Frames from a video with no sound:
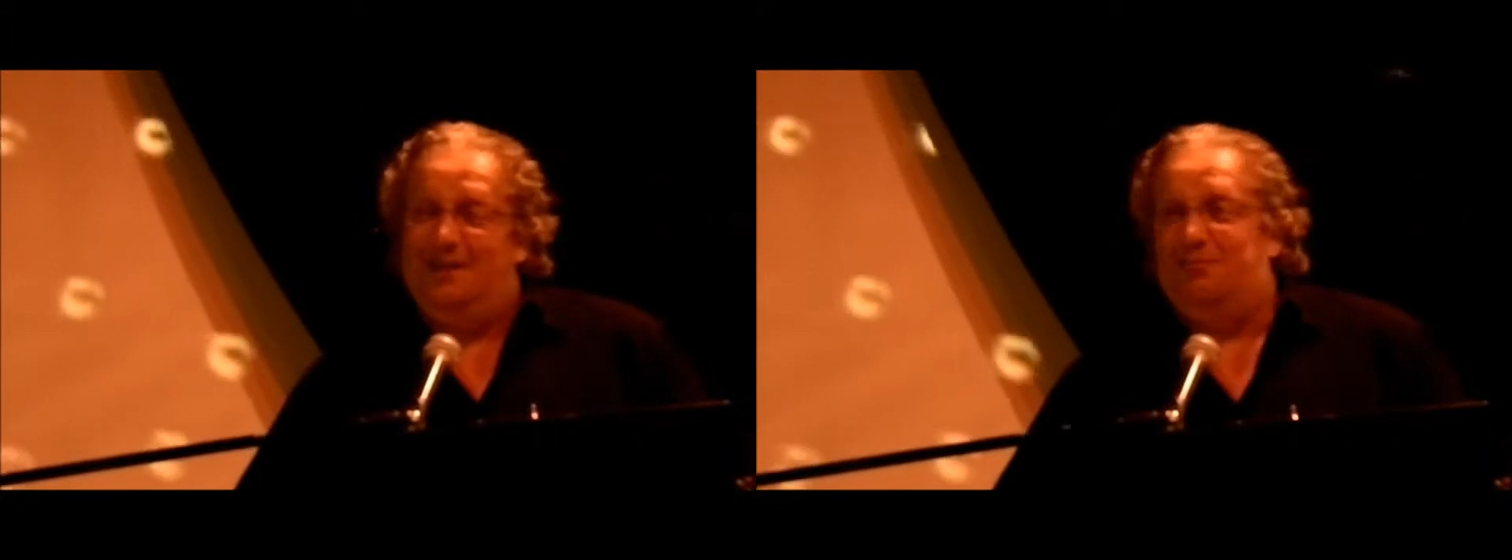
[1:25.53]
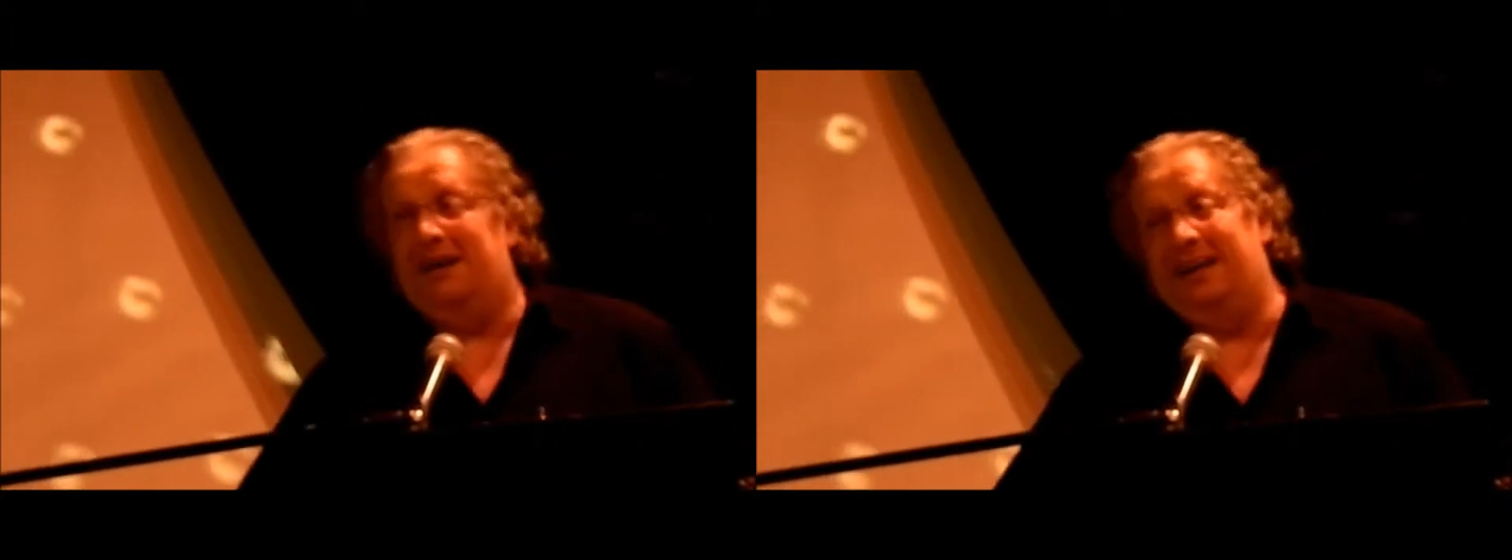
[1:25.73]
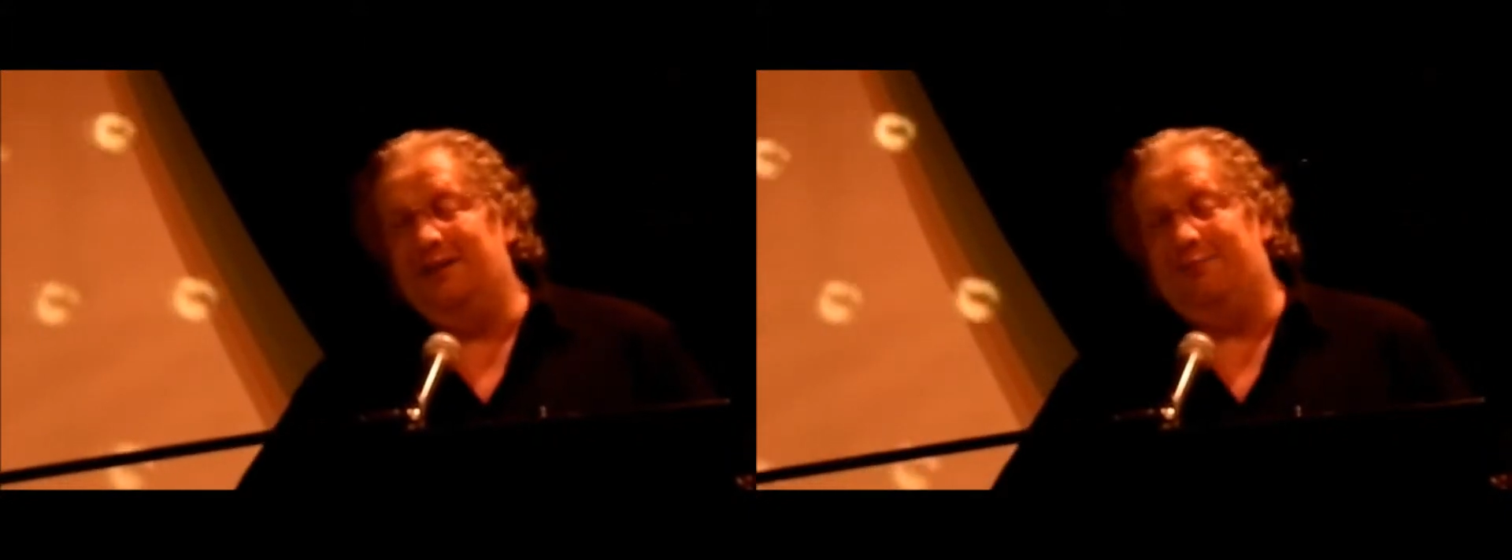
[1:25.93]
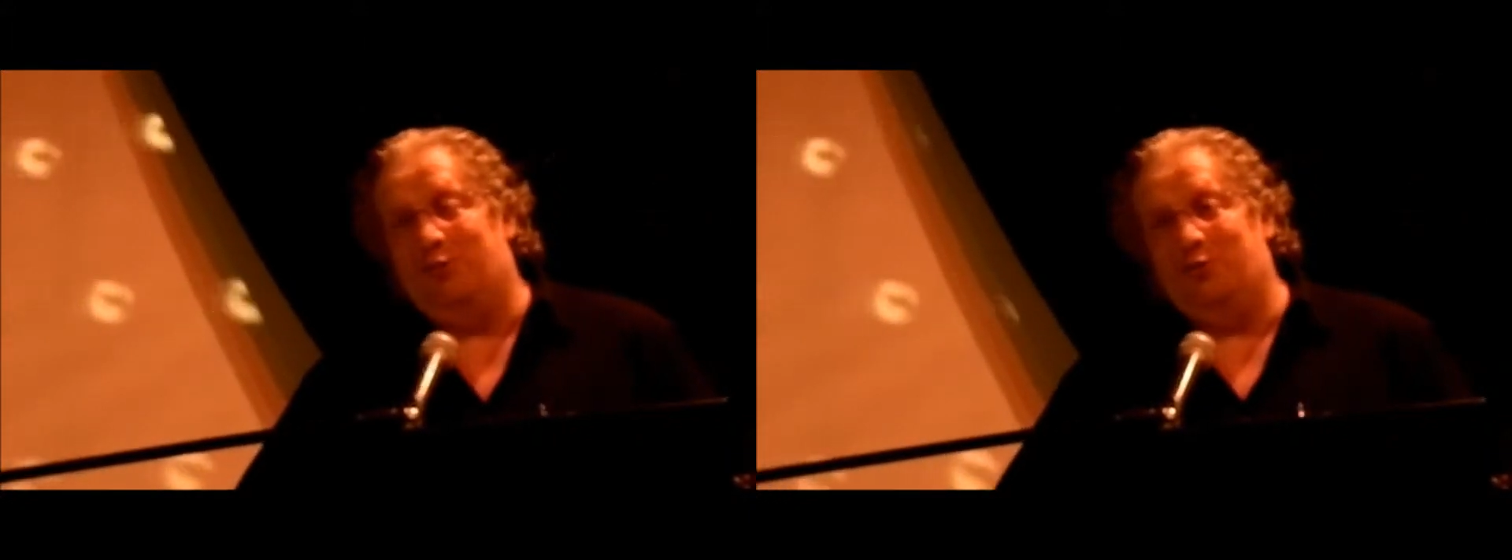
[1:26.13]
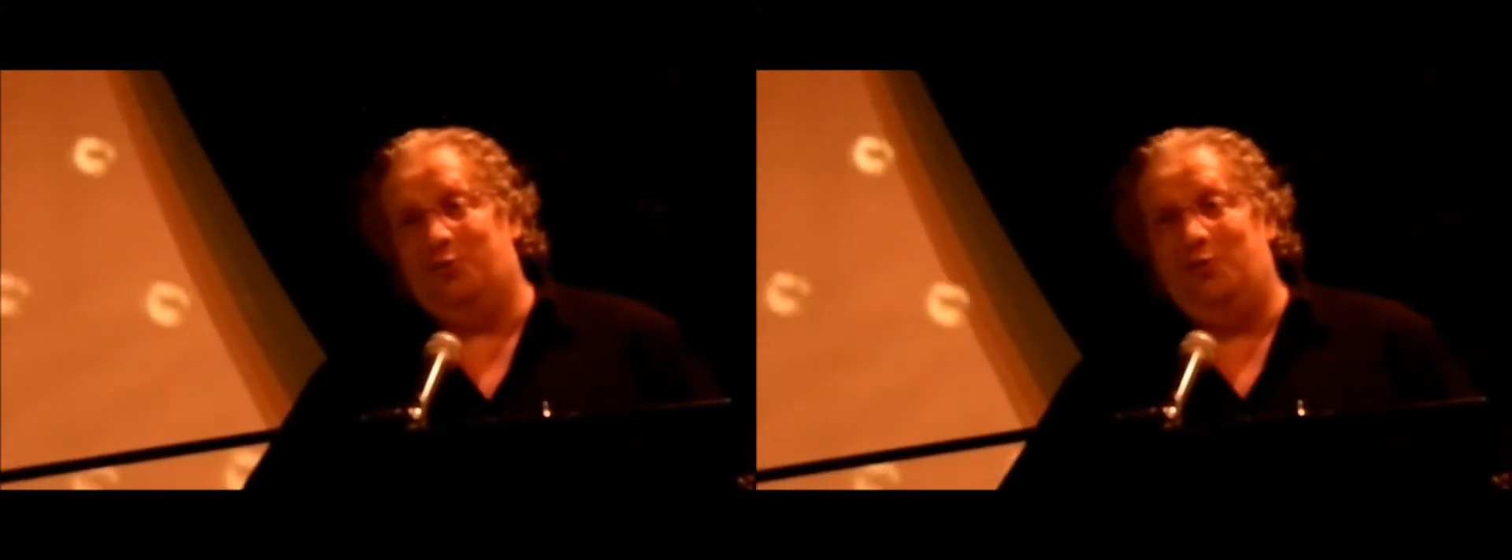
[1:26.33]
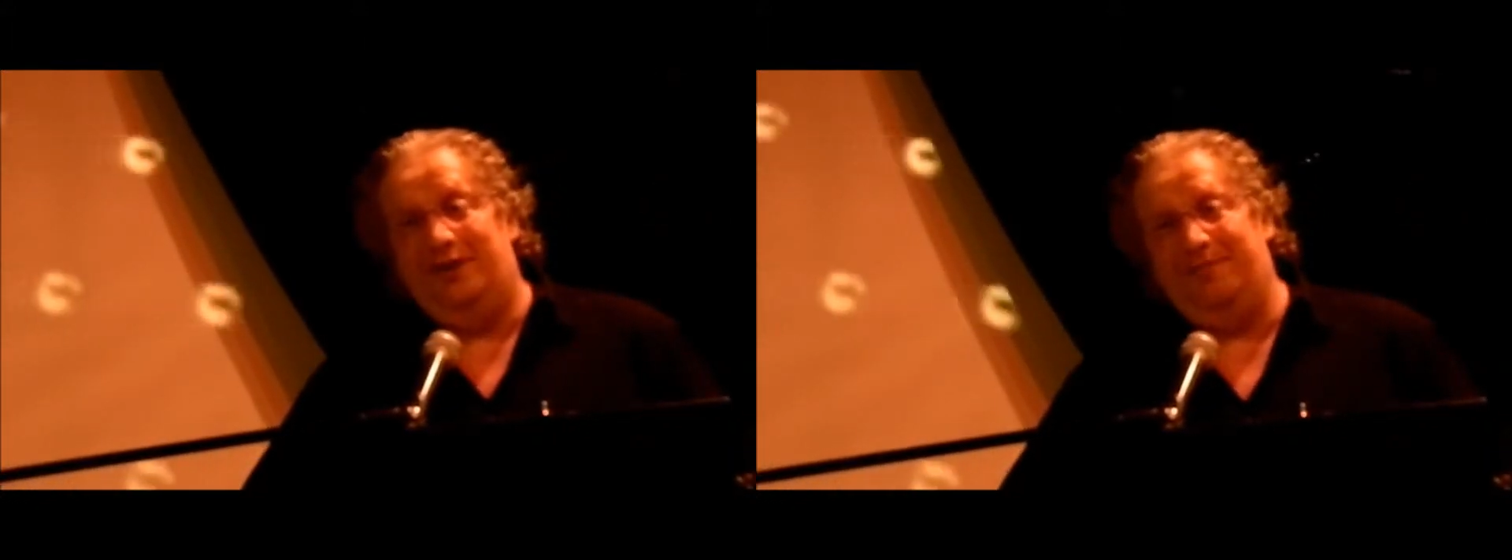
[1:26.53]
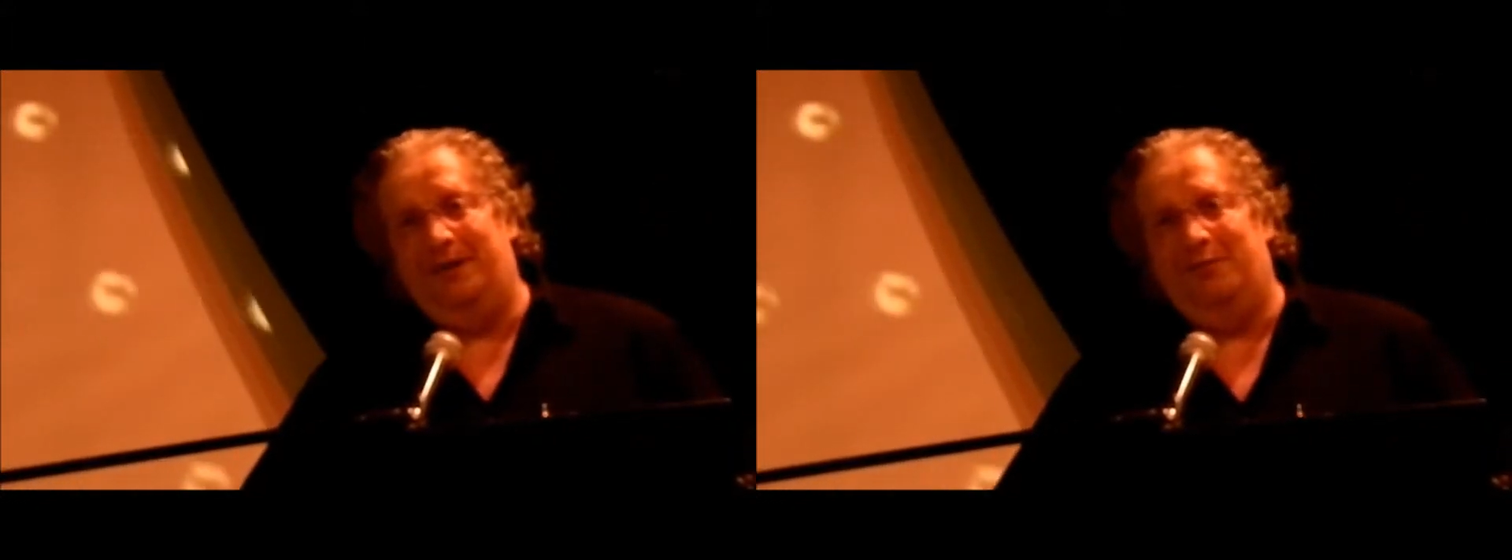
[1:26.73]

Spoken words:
bringing the folder with me